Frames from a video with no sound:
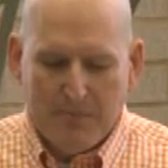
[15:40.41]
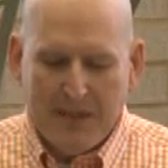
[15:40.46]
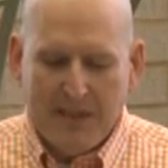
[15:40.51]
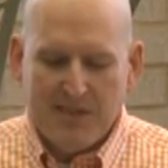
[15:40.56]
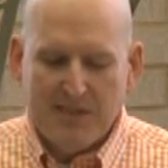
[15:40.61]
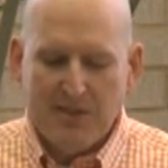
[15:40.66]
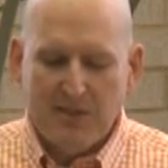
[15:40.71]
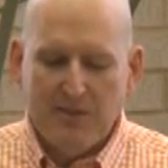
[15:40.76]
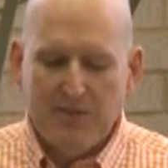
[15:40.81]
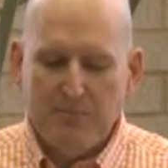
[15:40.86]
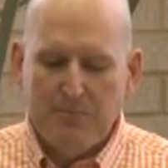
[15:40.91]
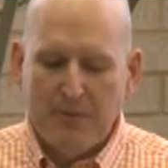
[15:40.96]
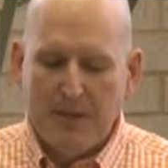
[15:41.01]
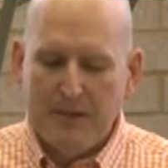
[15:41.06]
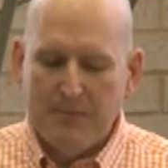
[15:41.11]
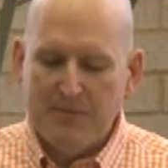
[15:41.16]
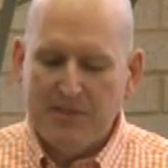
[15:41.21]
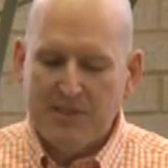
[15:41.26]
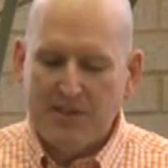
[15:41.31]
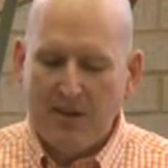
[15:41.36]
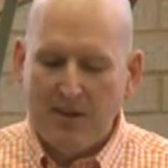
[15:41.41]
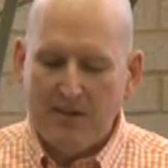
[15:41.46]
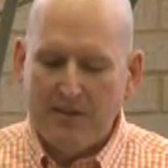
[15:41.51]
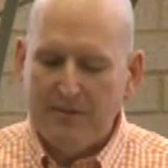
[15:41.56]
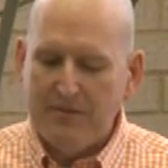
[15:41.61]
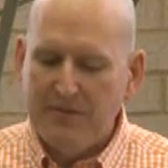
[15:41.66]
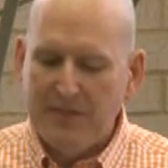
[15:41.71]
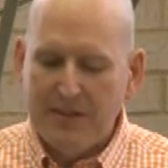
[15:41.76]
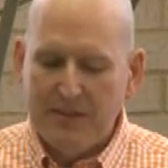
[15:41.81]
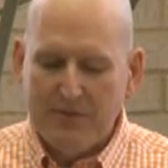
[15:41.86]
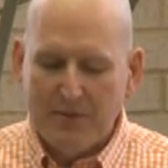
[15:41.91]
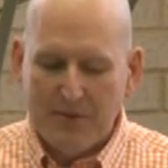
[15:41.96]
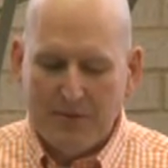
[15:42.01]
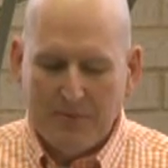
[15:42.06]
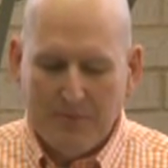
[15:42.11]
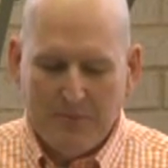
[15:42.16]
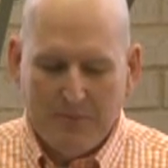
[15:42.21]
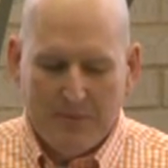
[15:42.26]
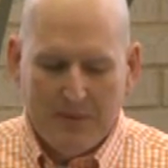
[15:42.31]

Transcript: measles, mumps, scarlet fever.